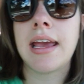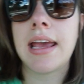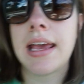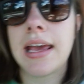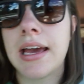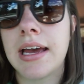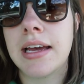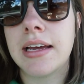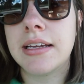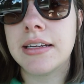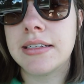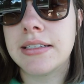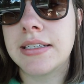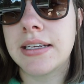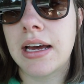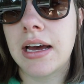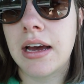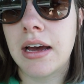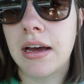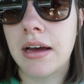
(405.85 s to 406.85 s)
And
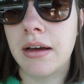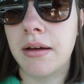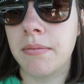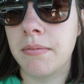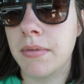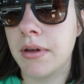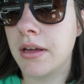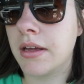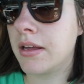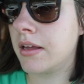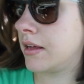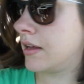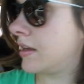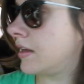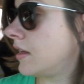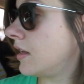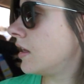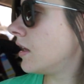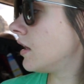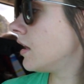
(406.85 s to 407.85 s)
um,
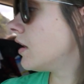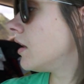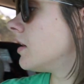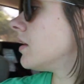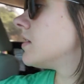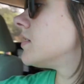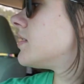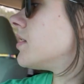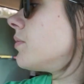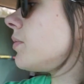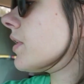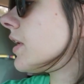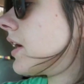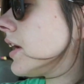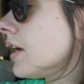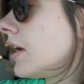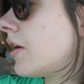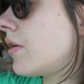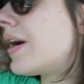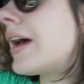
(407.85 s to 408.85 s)
so we're
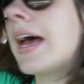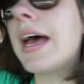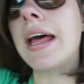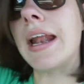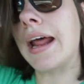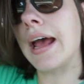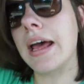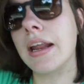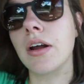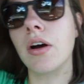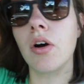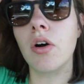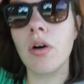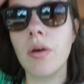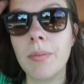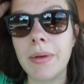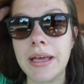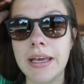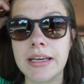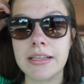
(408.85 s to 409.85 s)
gonna go ahead, head
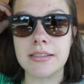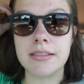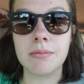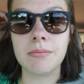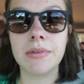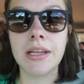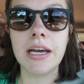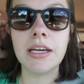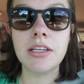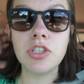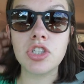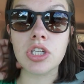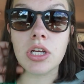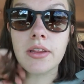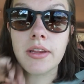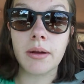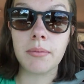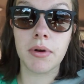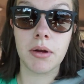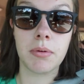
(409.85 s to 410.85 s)
home and get some lunch
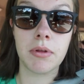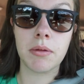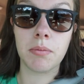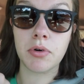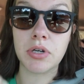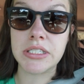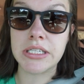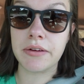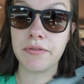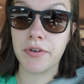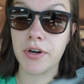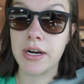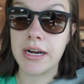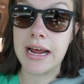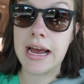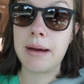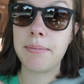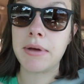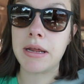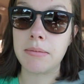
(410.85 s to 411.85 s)
and then I'm gonna put the boys down for a
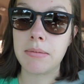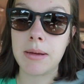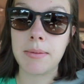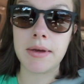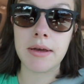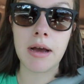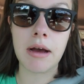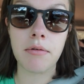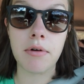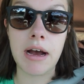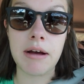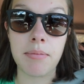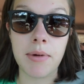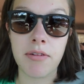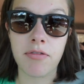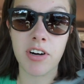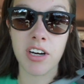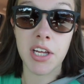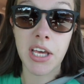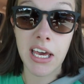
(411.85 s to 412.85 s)
nap and maybe I will have
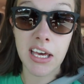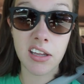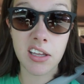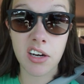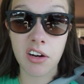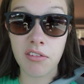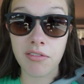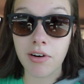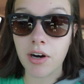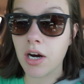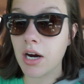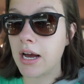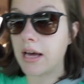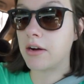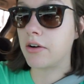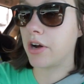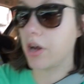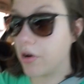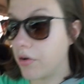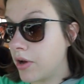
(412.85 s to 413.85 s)
my friend Caitlin over. I
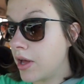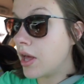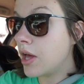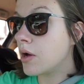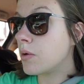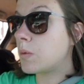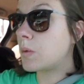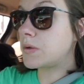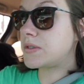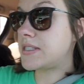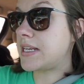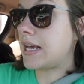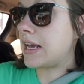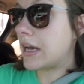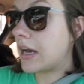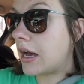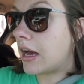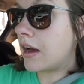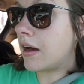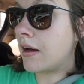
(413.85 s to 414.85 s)
don't know, we'll
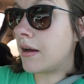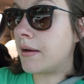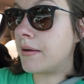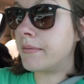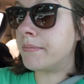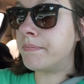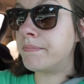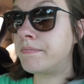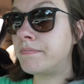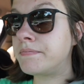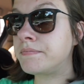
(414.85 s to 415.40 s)
see. Um,